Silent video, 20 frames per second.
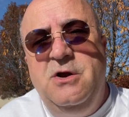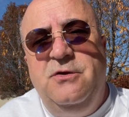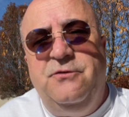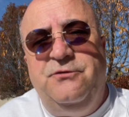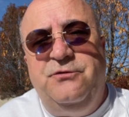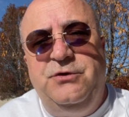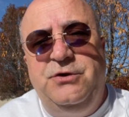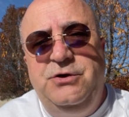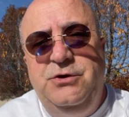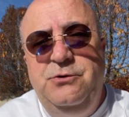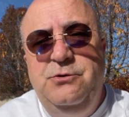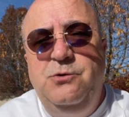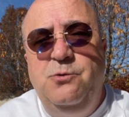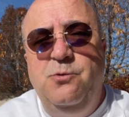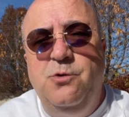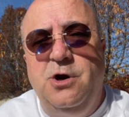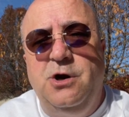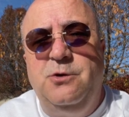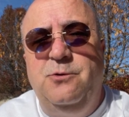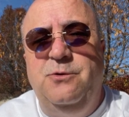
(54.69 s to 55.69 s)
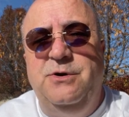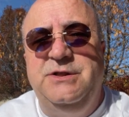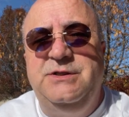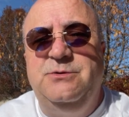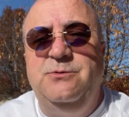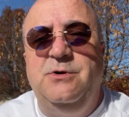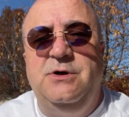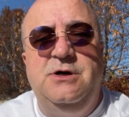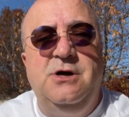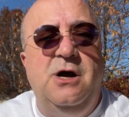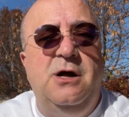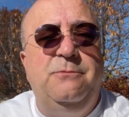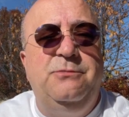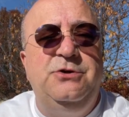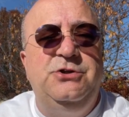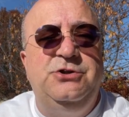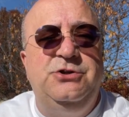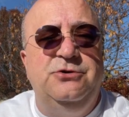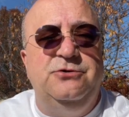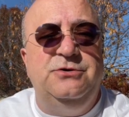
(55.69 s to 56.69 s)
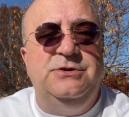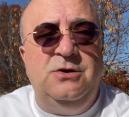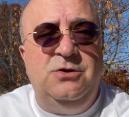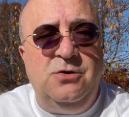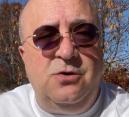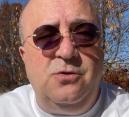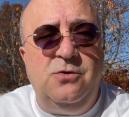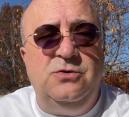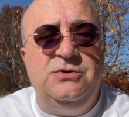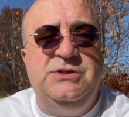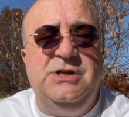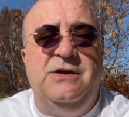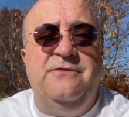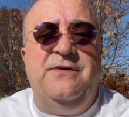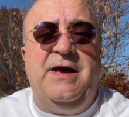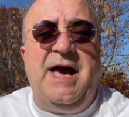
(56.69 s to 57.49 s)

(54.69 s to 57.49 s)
for you to work with to accomplish your goals of